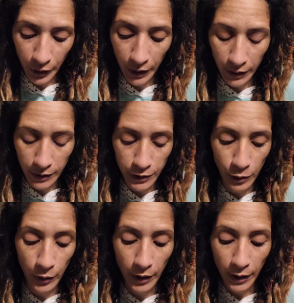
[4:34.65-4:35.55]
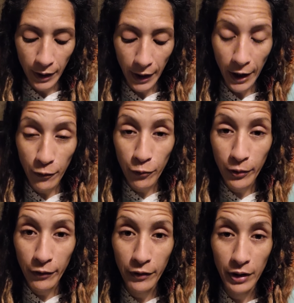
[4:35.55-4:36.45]
Okay, so
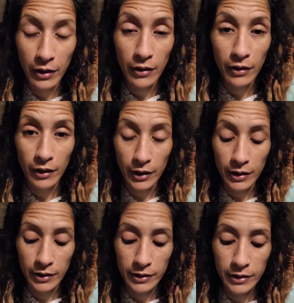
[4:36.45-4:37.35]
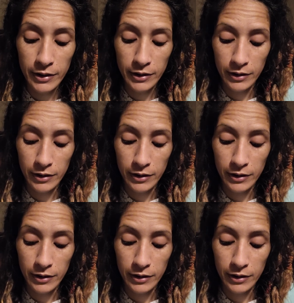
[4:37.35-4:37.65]
everything is